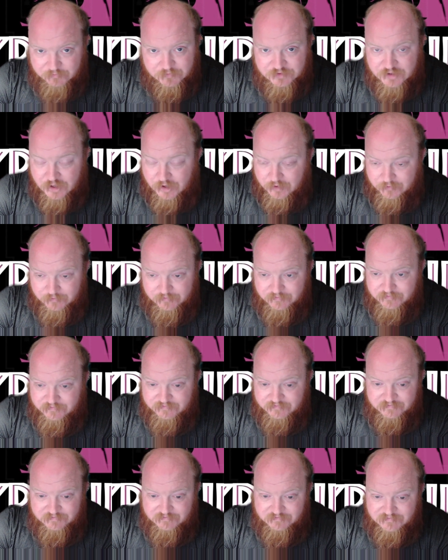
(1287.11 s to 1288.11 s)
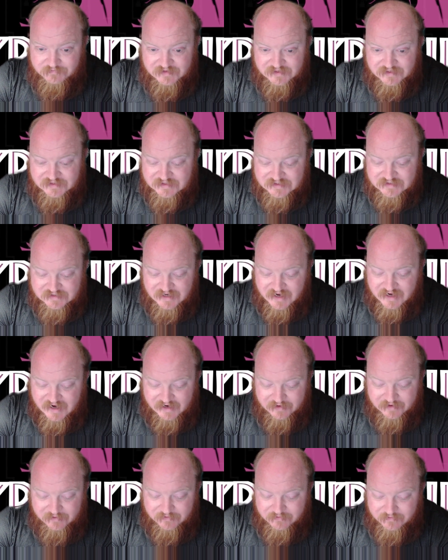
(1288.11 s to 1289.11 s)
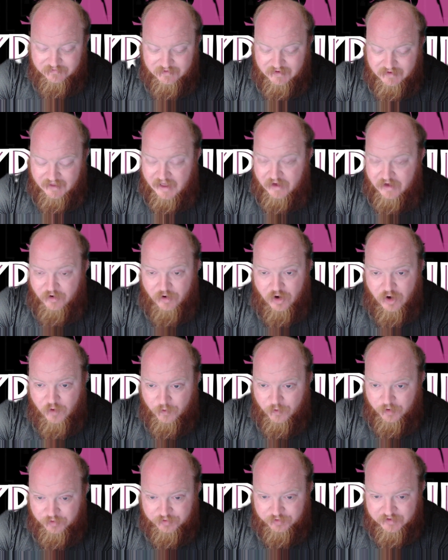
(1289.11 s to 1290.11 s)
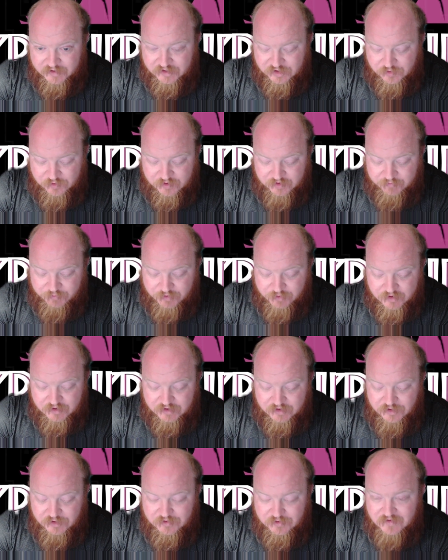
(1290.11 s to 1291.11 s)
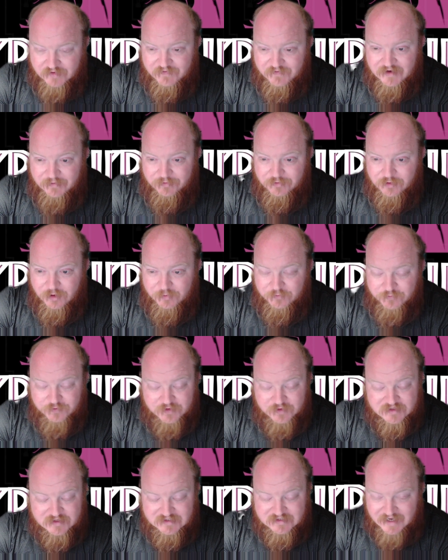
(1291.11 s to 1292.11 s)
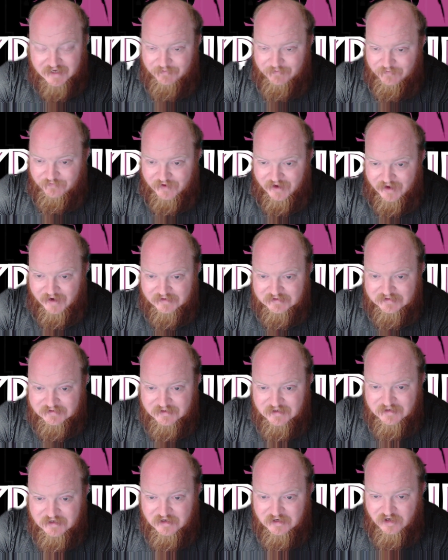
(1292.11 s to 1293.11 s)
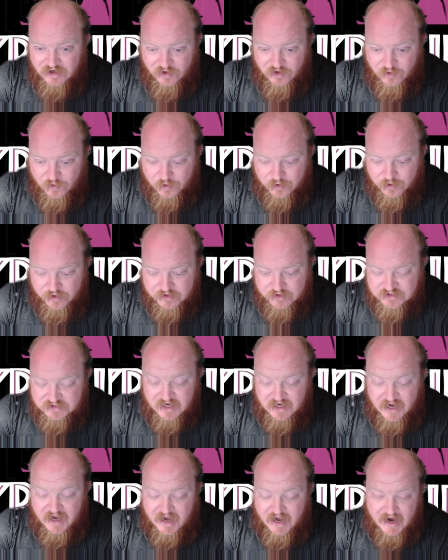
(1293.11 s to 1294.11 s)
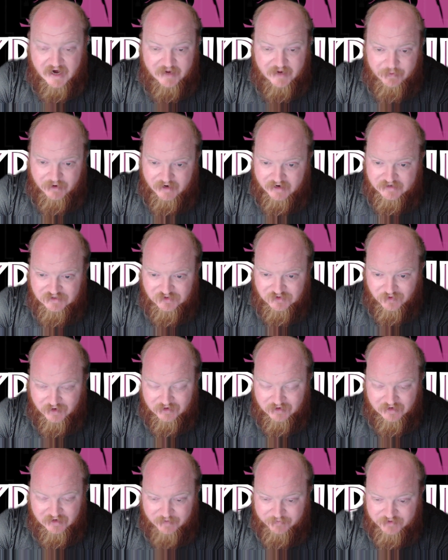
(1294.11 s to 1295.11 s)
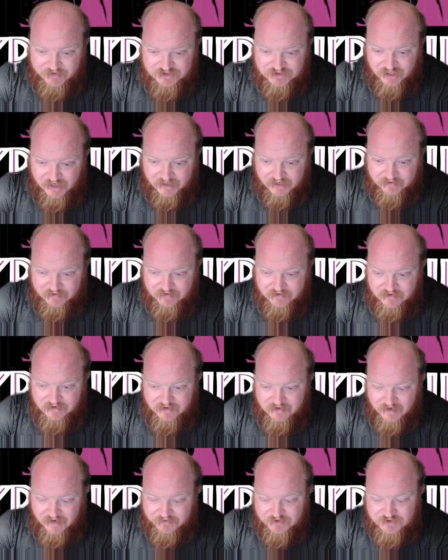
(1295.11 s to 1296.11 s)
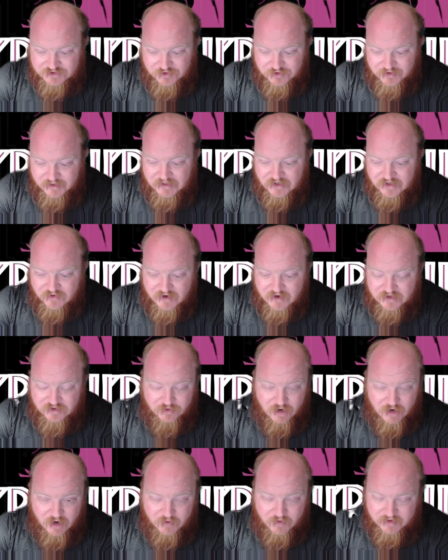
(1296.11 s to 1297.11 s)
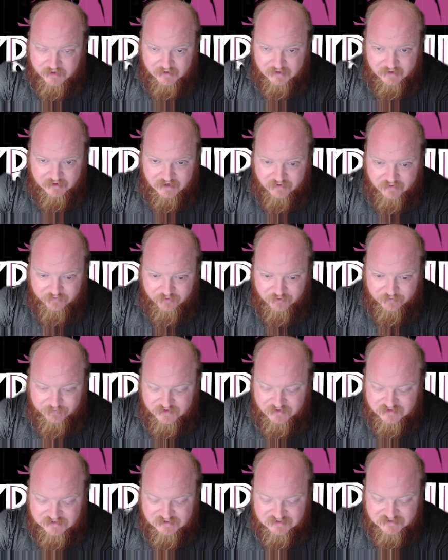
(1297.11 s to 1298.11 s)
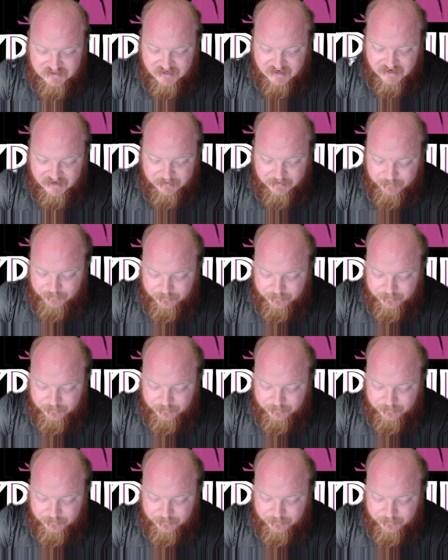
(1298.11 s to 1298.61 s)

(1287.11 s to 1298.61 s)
Don't. This is not at all worth it. You can put in a unit of Venom Thrope for the same effect, or just hide behind Tyranid and not be shot. If you're shooting indirect, you're already getting cover. This is not...